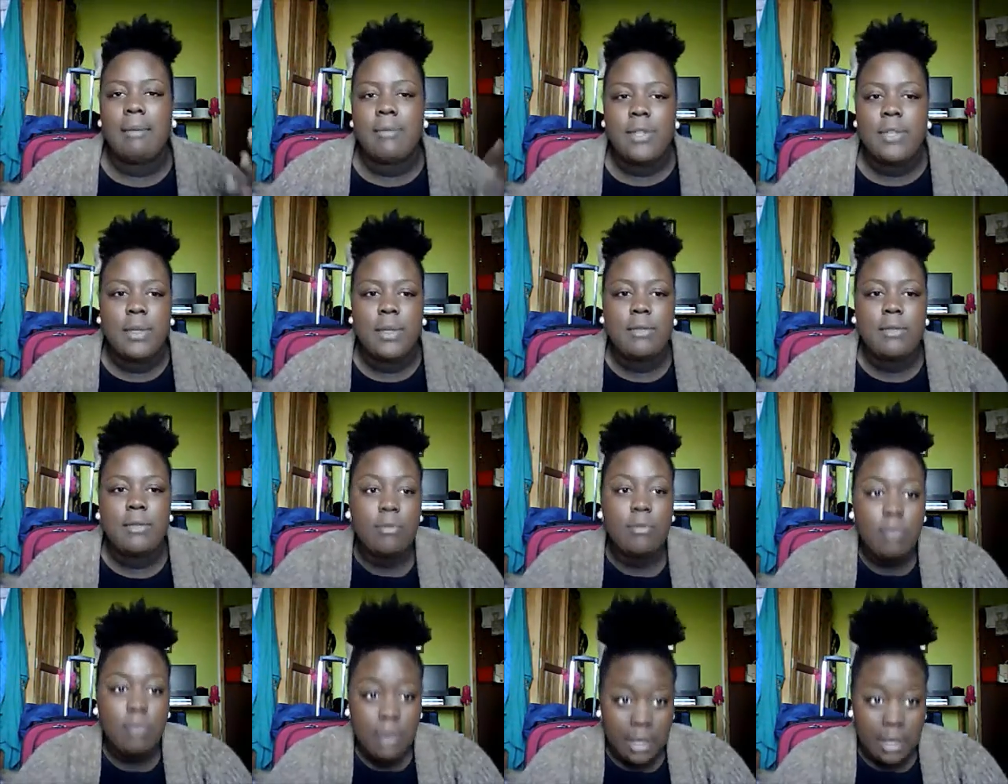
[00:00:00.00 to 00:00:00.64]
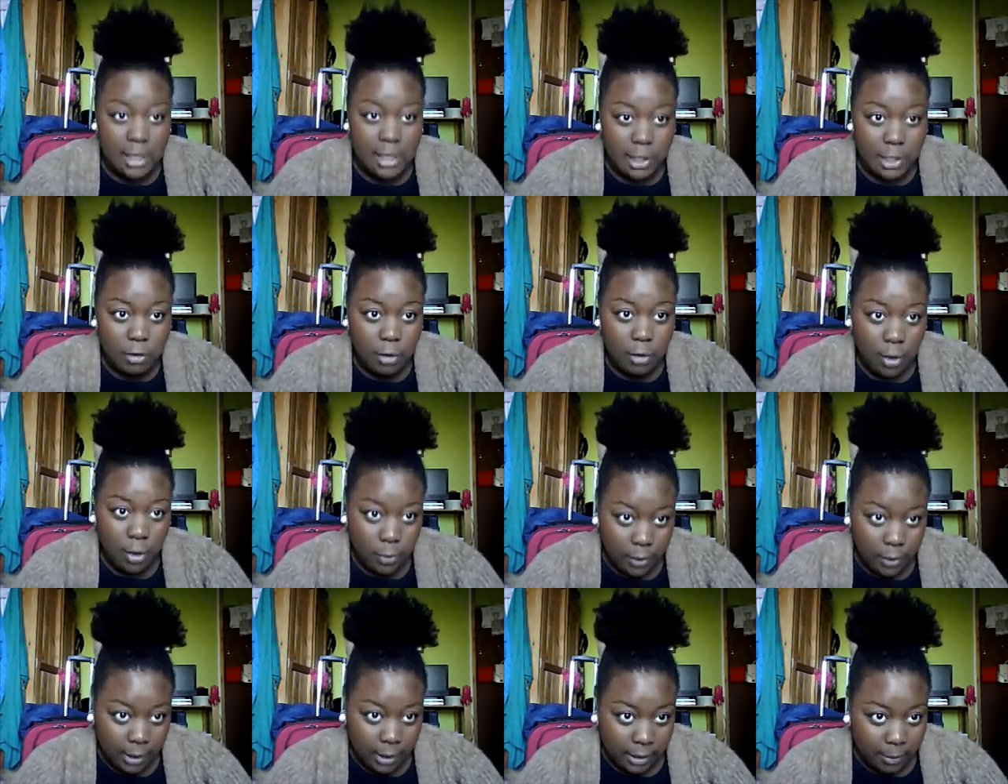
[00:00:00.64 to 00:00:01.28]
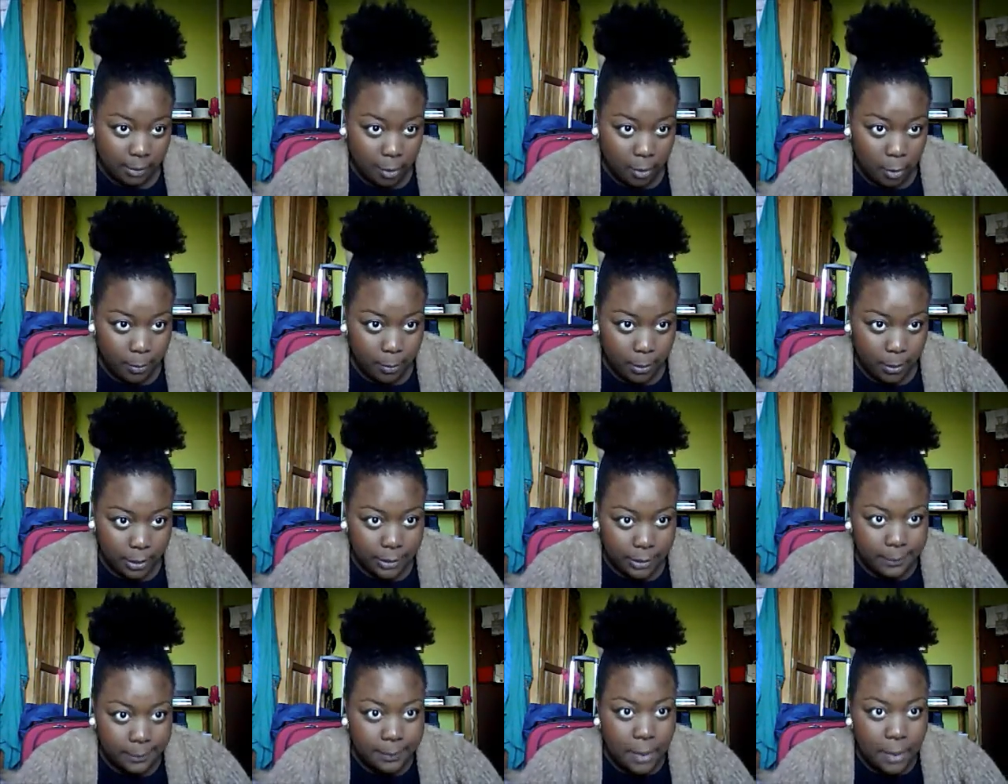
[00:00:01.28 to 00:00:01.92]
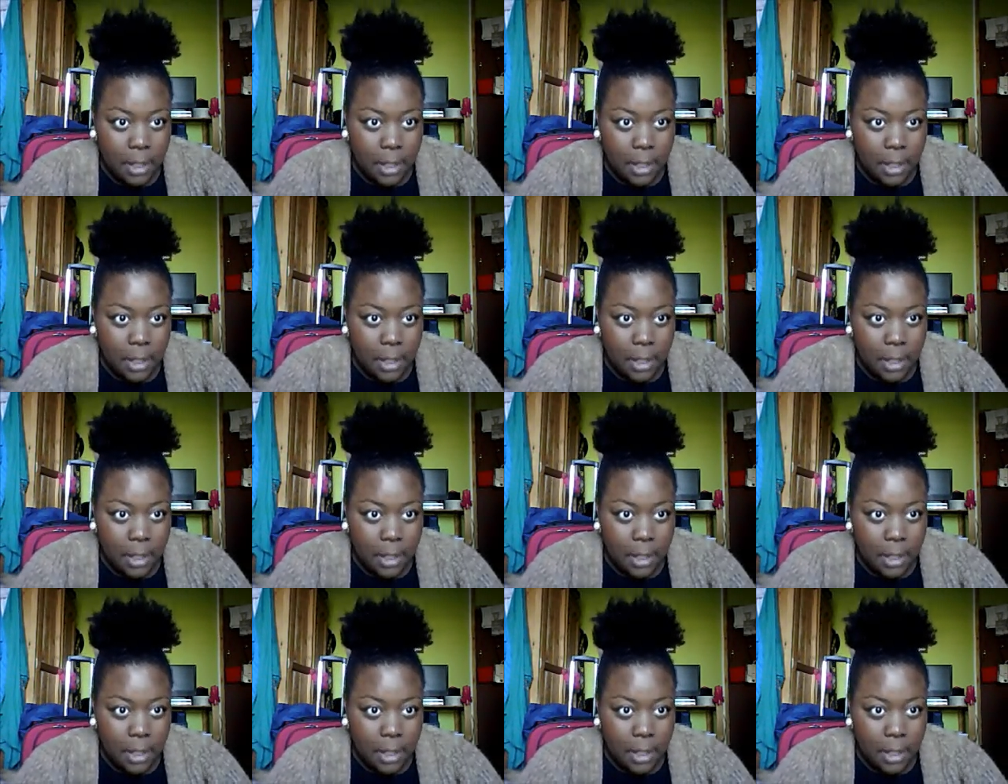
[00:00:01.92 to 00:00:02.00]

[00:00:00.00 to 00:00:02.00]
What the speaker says: So it's really grown at the moment.